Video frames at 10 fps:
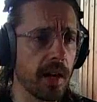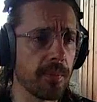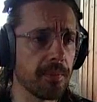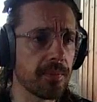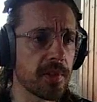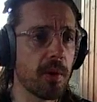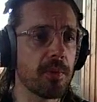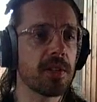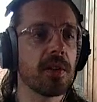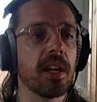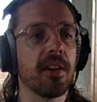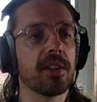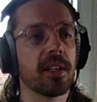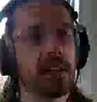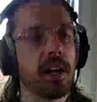So what we're doing here is
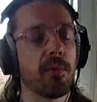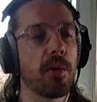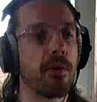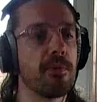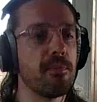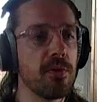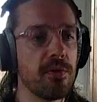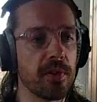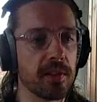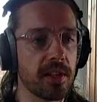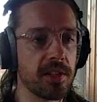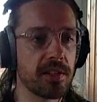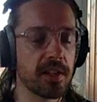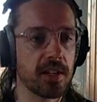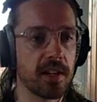like we're removing, this is
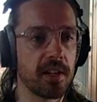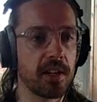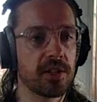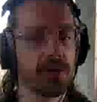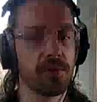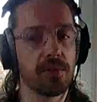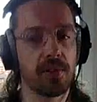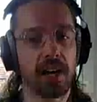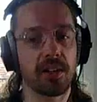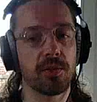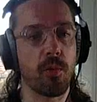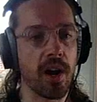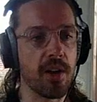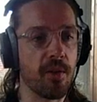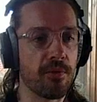a shorthand way
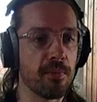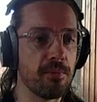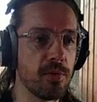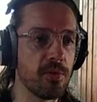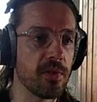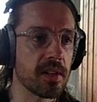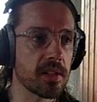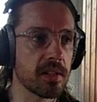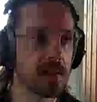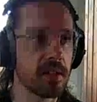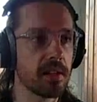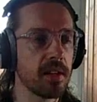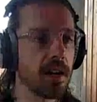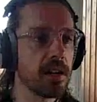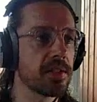of removing
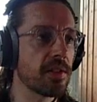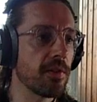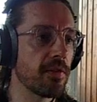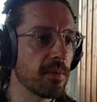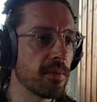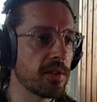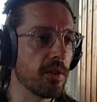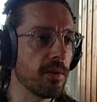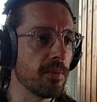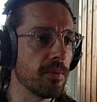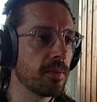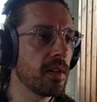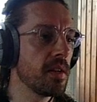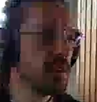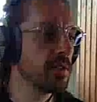stuff from the DOM.
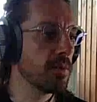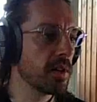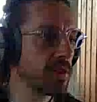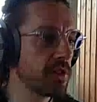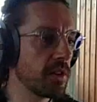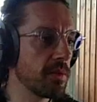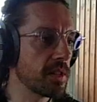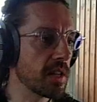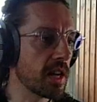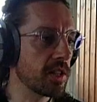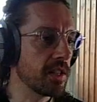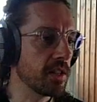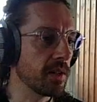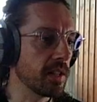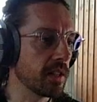So what I'll show you it's actually
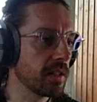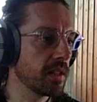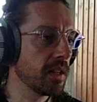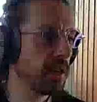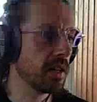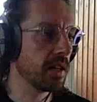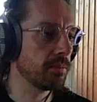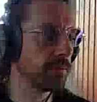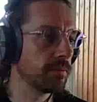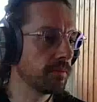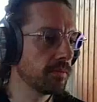doing in